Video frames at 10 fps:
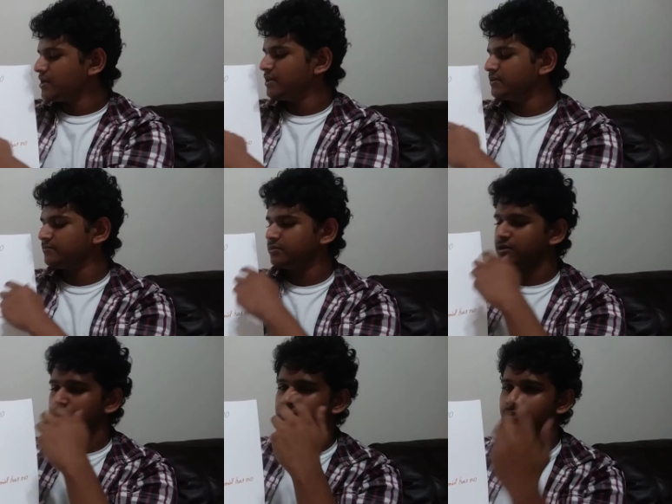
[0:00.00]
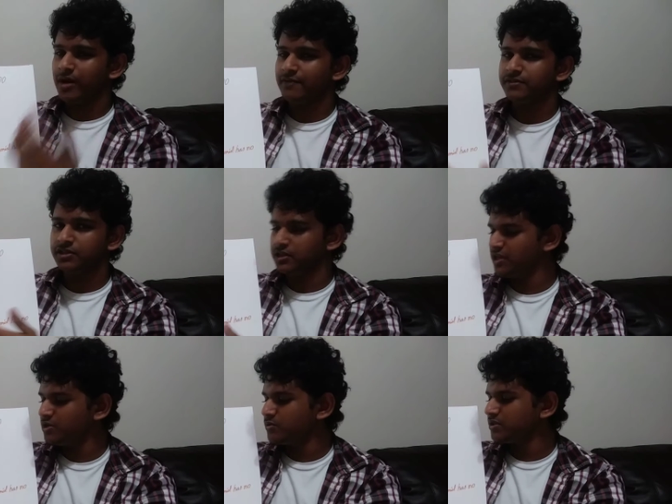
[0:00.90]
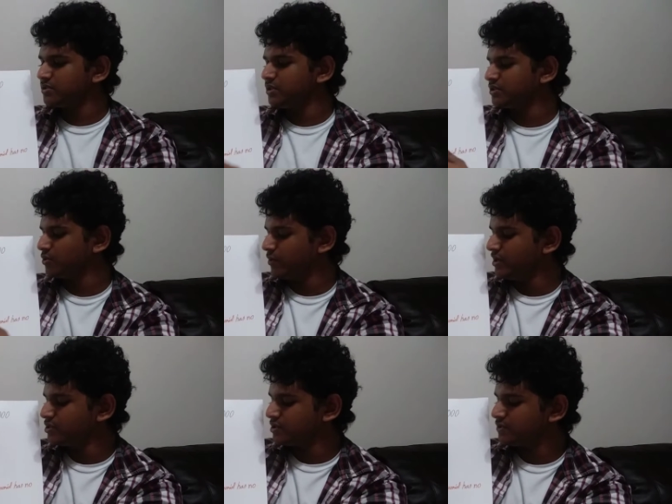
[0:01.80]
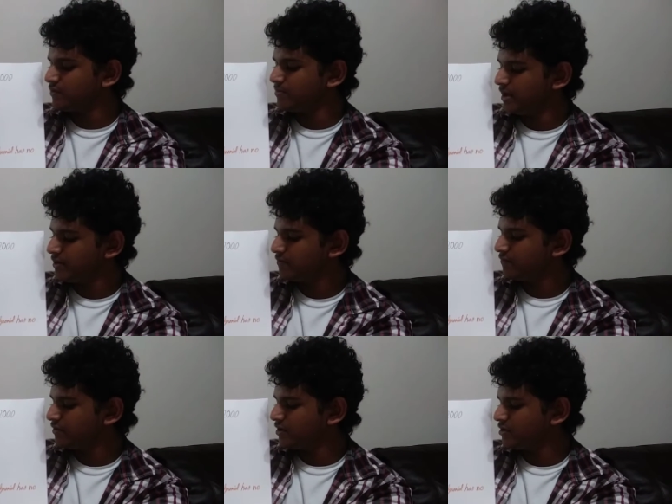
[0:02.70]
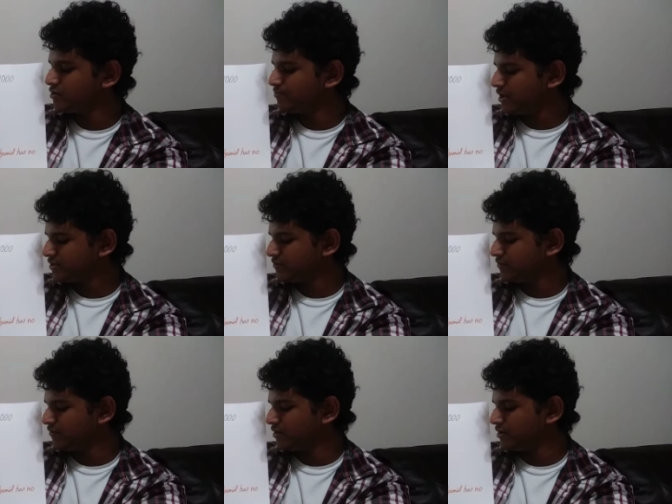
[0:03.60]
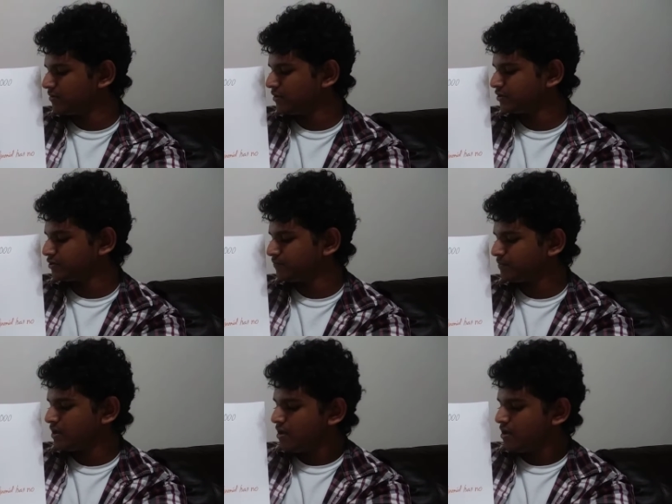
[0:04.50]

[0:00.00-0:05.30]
if the graph is continuous, thus the range is from negative infinity to positive infinity also.